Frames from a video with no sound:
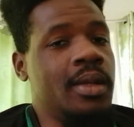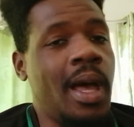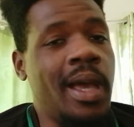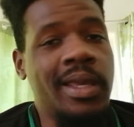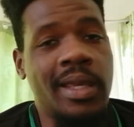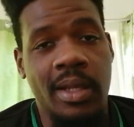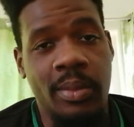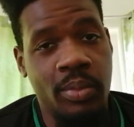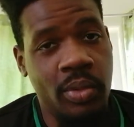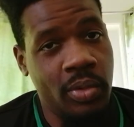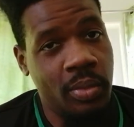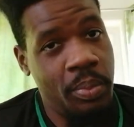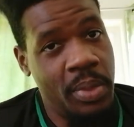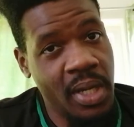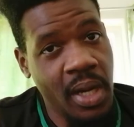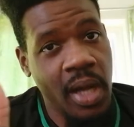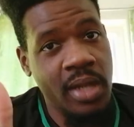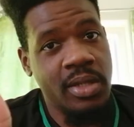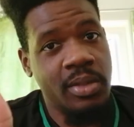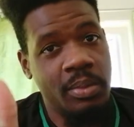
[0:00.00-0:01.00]
Again, bro,
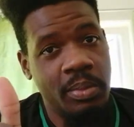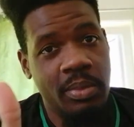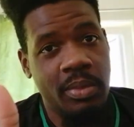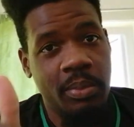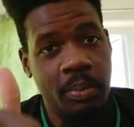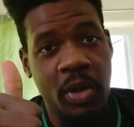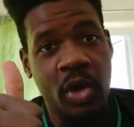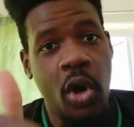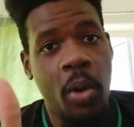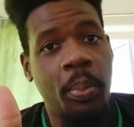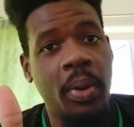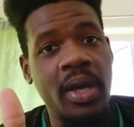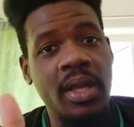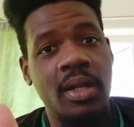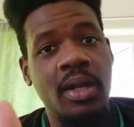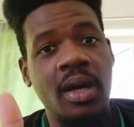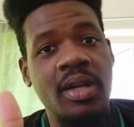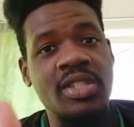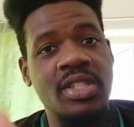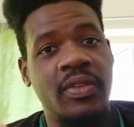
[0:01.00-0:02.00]
big on big up on
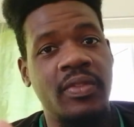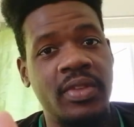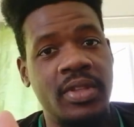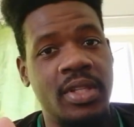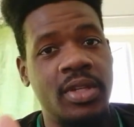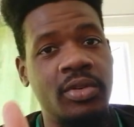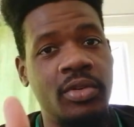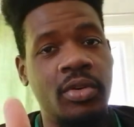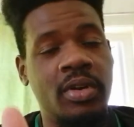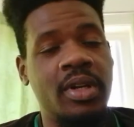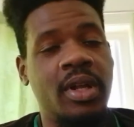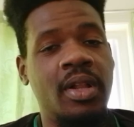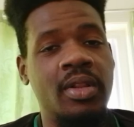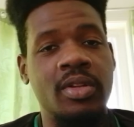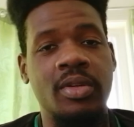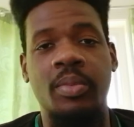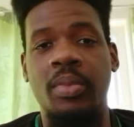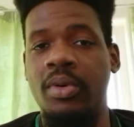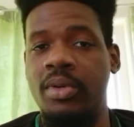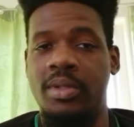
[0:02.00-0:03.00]
your longevity,
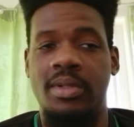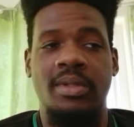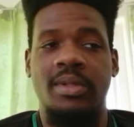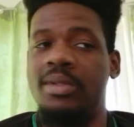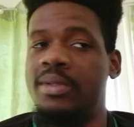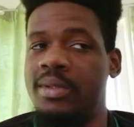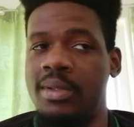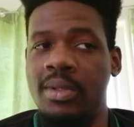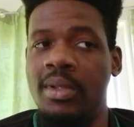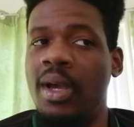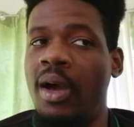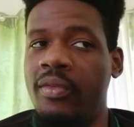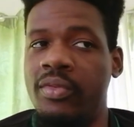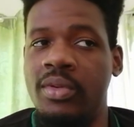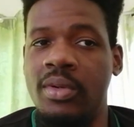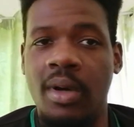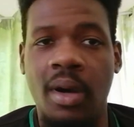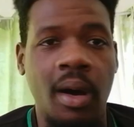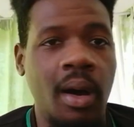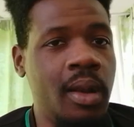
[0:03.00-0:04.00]
Ronaldo, but you have
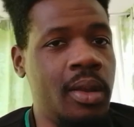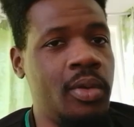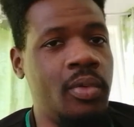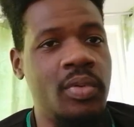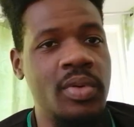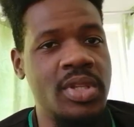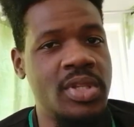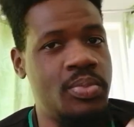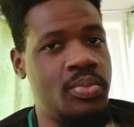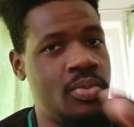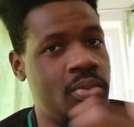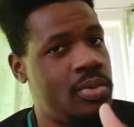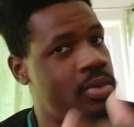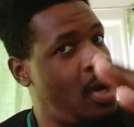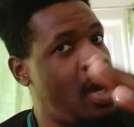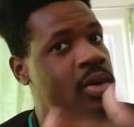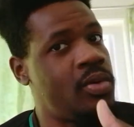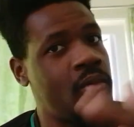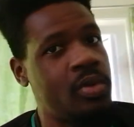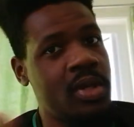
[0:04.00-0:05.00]
to call it quits, bro.
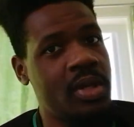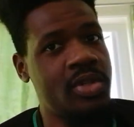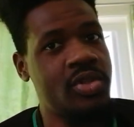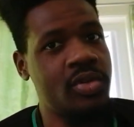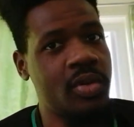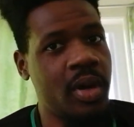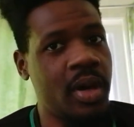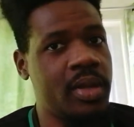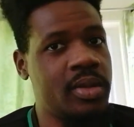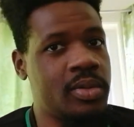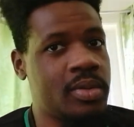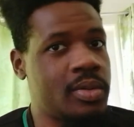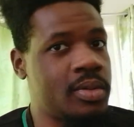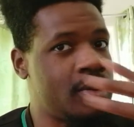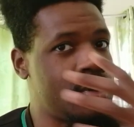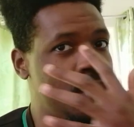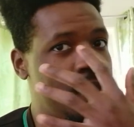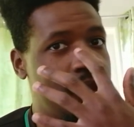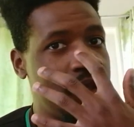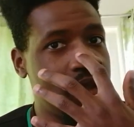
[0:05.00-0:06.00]
I know you're trying
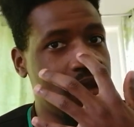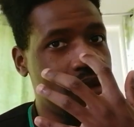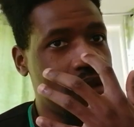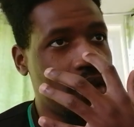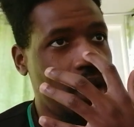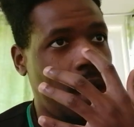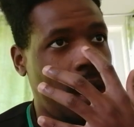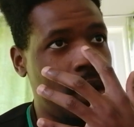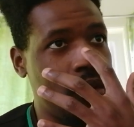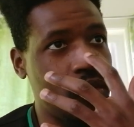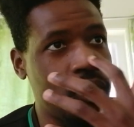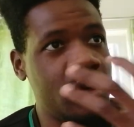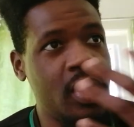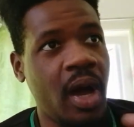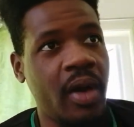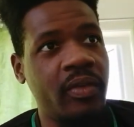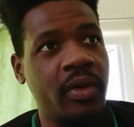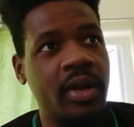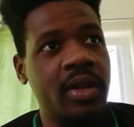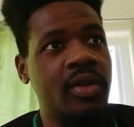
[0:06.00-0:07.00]
to I know
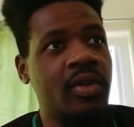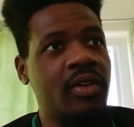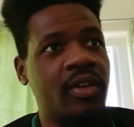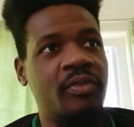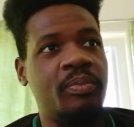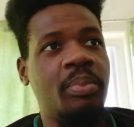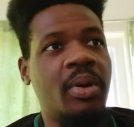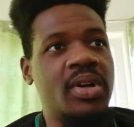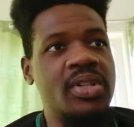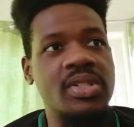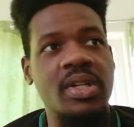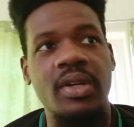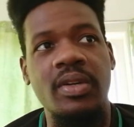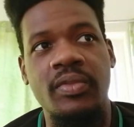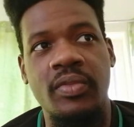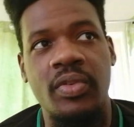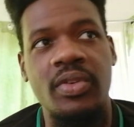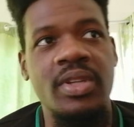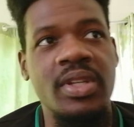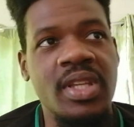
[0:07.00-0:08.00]
you have a lot of
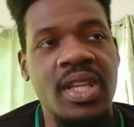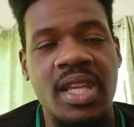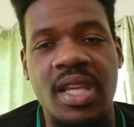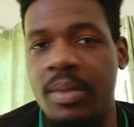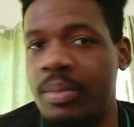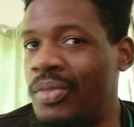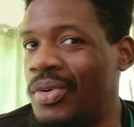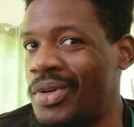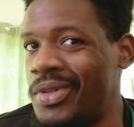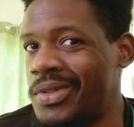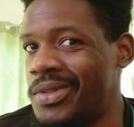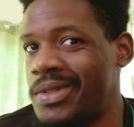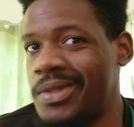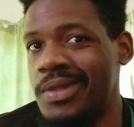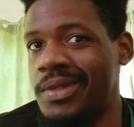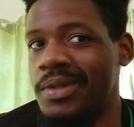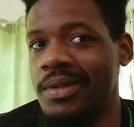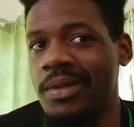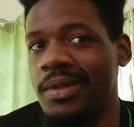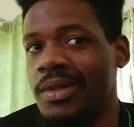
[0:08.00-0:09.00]
passion for the game,
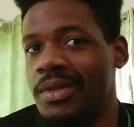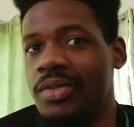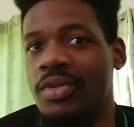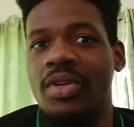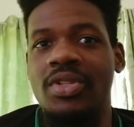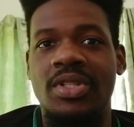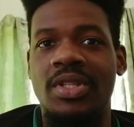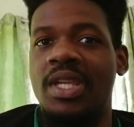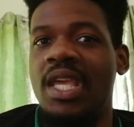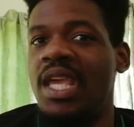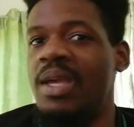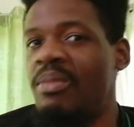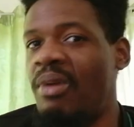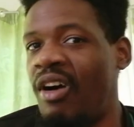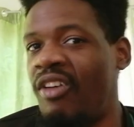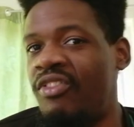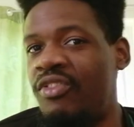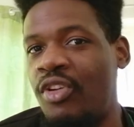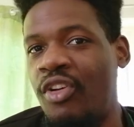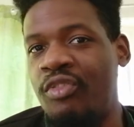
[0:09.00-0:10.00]
but does the game
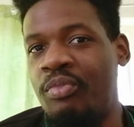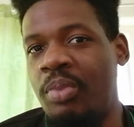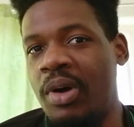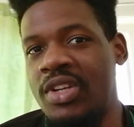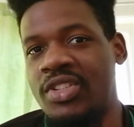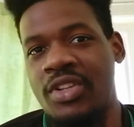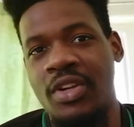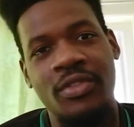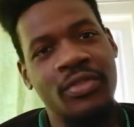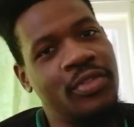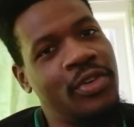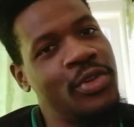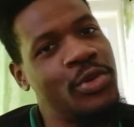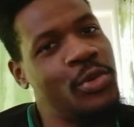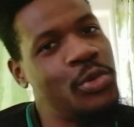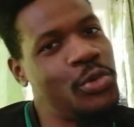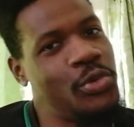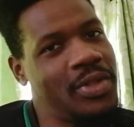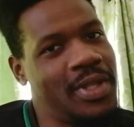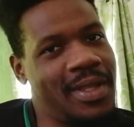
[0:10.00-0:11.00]
have love passion for
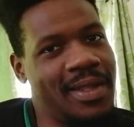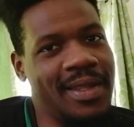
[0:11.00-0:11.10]
you?